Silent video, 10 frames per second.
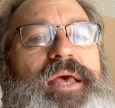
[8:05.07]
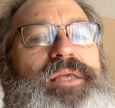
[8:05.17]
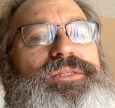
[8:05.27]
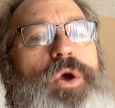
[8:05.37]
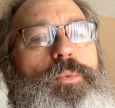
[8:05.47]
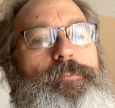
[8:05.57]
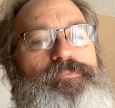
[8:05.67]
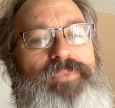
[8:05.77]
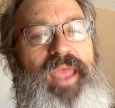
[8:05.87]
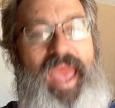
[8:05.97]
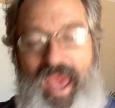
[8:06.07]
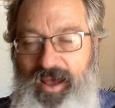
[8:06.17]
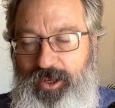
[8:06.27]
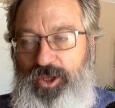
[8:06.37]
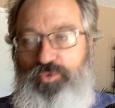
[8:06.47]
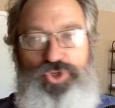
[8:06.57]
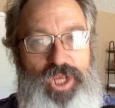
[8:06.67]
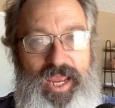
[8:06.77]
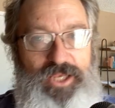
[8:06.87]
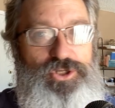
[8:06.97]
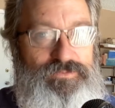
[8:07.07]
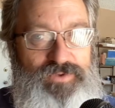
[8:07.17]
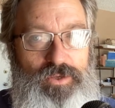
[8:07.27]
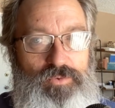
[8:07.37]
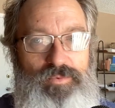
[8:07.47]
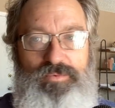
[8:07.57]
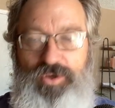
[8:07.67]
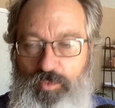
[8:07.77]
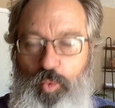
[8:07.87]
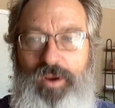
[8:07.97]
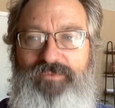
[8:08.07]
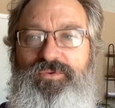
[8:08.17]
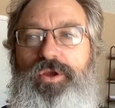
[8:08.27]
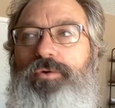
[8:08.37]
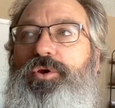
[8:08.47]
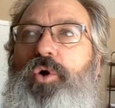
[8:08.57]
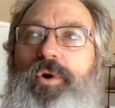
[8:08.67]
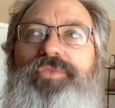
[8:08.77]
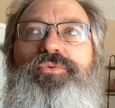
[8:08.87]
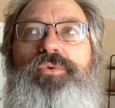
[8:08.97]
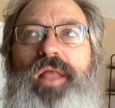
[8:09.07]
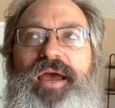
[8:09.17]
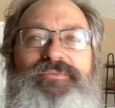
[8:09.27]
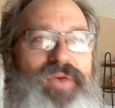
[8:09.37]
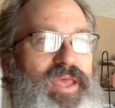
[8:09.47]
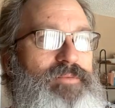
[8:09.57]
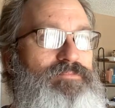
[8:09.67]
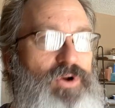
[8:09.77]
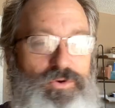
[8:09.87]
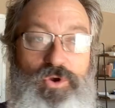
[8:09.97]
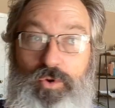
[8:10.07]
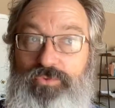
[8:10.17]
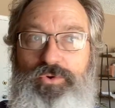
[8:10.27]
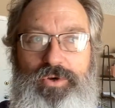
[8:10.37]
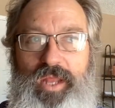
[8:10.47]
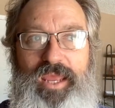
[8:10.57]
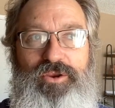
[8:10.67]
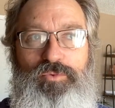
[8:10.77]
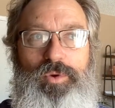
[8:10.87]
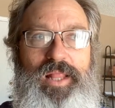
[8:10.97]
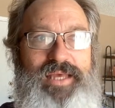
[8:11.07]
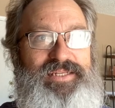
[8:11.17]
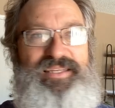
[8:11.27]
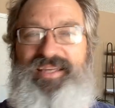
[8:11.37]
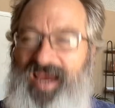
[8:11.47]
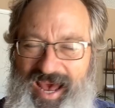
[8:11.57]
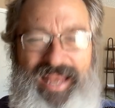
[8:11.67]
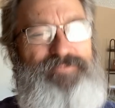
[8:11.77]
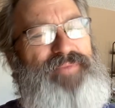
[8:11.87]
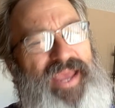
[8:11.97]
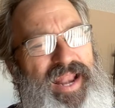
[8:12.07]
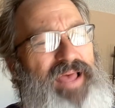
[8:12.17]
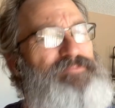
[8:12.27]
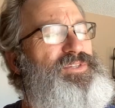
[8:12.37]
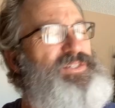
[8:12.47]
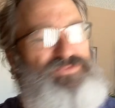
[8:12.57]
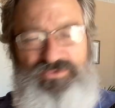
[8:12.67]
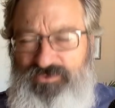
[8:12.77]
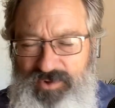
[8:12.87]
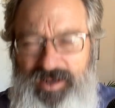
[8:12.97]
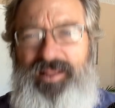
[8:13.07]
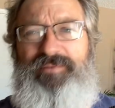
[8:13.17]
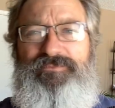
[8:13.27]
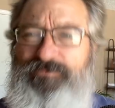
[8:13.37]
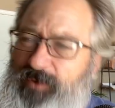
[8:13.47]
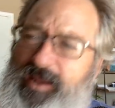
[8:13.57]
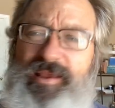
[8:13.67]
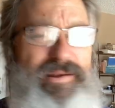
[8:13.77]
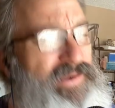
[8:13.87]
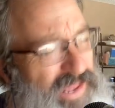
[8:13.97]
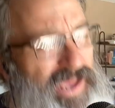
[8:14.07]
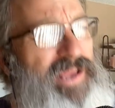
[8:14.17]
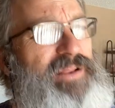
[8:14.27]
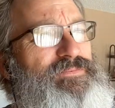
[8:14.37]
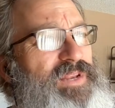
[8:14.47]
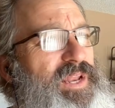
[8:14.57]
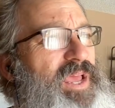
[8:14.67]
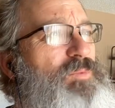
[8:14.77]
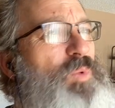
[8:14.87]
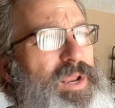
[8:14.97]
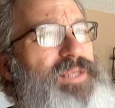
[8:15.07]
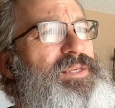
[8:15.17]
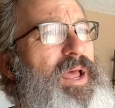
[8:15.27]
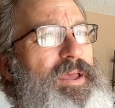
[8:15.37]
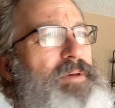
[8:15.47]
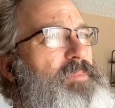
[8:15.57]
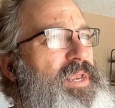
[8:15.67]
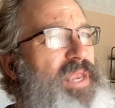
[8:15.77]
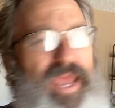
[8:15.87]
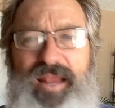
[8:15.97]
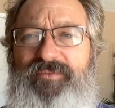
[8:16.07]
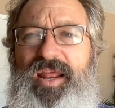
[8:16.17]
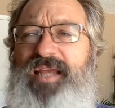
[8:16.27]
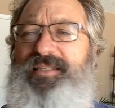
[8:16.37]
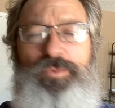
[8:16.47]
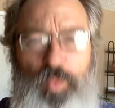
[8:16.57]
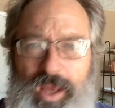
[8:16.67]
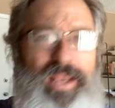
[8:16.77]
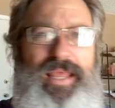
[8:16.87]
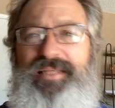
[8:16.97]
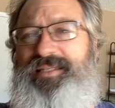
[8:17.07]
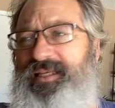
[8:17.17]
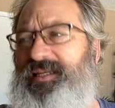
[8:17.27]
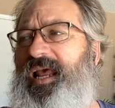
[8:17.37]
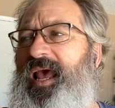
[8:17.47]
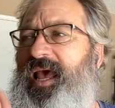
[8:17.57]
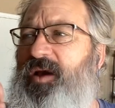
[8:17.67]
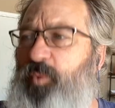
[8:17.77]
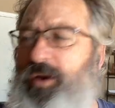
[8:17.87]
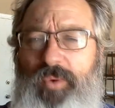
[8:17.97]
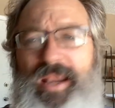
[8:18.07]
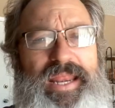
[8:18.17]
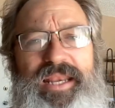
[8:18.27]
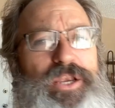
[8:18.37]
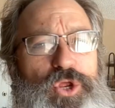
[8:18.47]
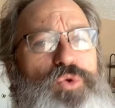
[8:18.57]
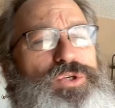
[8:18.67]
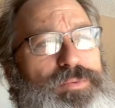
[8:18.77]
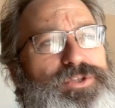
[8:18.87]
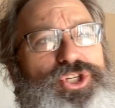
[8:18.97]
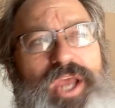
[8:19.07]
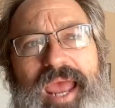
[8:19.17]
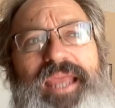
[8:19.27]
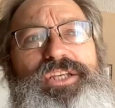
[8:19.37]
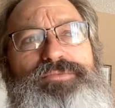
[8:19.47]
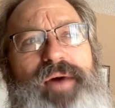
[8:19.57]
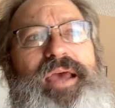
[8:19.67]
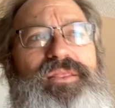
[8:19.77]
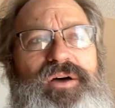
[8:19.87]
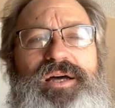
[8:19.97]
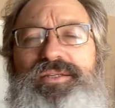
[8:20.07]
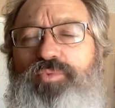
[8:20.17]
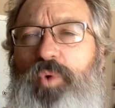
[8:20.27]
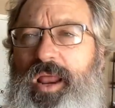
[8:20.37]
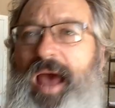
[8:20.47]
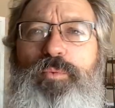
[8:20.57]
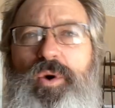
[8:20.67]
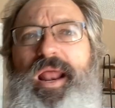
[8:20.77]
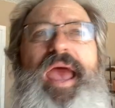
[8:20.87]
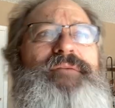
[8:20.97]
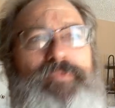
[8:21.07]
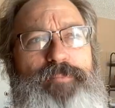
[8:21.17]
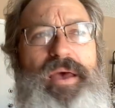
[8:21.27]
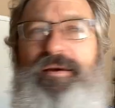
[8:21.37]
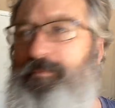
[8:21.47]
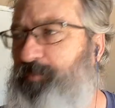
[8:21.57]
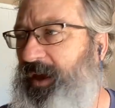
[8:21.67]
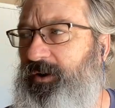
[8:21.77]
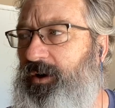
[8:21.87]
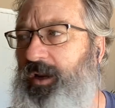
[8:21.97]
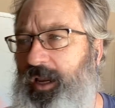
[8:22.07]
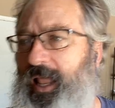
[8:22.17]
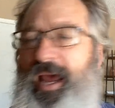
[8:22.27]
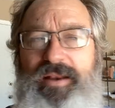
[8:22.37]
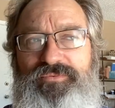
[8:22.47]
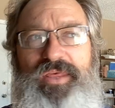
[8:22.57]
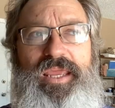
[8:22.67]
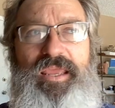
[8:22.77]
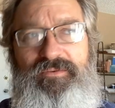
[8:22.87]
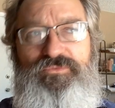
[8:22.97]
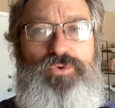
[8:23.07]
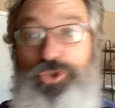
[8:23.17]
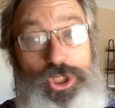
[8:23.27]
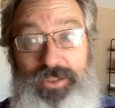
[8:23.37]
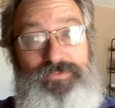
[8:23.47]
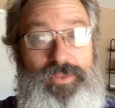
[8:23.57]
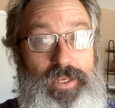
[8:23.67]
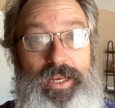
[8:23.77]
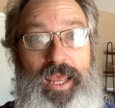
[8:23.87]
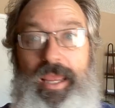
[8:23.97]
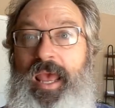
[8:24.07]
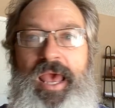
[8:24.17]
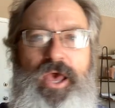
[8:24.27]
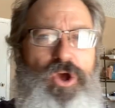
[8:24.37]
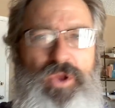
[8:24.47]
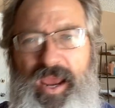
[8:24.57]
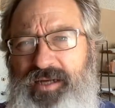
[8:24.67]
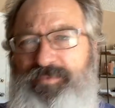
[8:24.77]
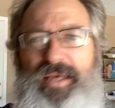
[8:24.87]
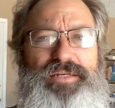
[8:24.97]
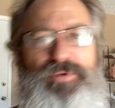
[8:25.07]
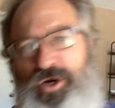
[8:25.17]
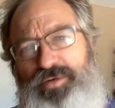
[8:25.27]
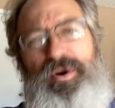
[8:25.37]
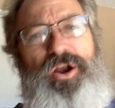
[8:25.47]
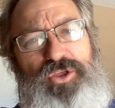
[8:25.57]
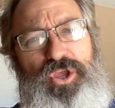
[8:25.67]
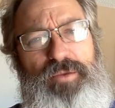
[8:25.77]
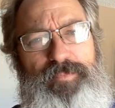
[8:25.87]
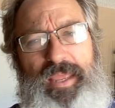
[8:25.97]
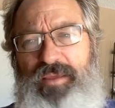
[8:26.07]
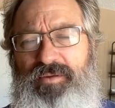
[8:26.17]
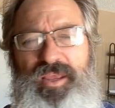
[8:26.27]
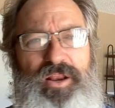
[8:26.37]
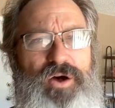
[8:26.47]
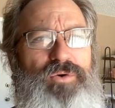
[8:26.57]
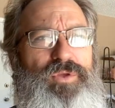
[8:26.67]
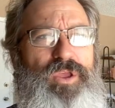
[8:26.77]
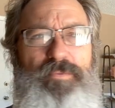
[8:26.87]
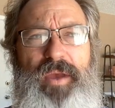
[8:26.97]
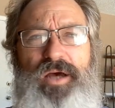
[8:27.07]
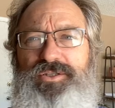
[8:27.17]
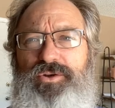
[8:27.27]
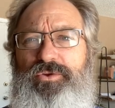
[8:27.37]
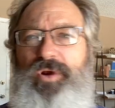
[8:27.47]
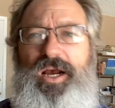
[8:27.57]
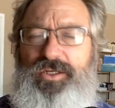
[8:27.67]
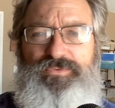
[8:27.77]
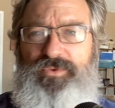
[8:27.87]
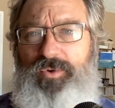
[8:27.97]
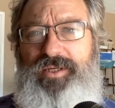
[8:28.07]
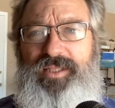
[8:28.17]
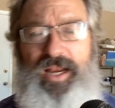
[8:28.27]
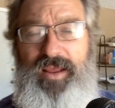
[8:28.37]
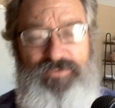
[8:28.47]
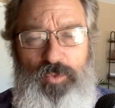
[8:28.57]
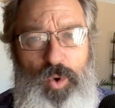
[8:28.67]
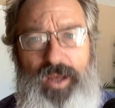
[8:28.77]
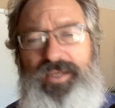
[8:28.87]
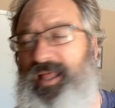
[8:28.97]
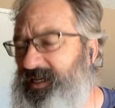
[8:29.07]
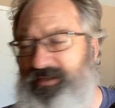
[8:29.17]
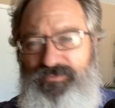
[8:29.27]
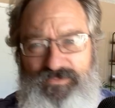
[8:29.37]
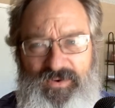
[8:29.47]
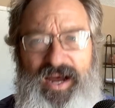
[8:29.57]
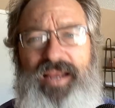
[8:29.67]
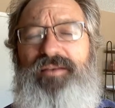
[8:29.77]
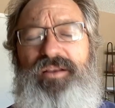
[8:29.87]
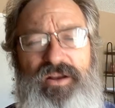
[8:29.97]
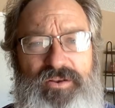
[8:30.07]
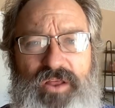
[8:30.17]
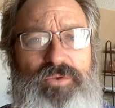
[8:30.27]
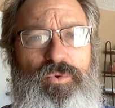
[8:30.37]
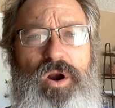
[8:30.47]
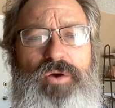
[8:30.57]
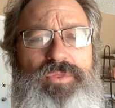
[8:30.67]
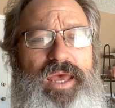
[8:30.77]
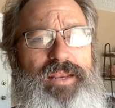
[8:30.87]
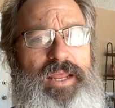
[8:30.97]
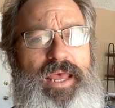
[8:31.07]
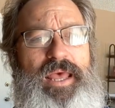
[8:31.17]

So, how do you change your view? What if you're going through life and or going through your day and you're realizing, God, man, I'm just really freaking negative today. What is I am a negative Nancy. What is the what do I need to do to change my thoughts? I want to have a better line of thinking for just for the day. Who cares about tomorrow? Tomorrow you can be, you know, you can be Oscar the Grouch for the rest of the day if you want. That's fine. No, nothing wrong with that.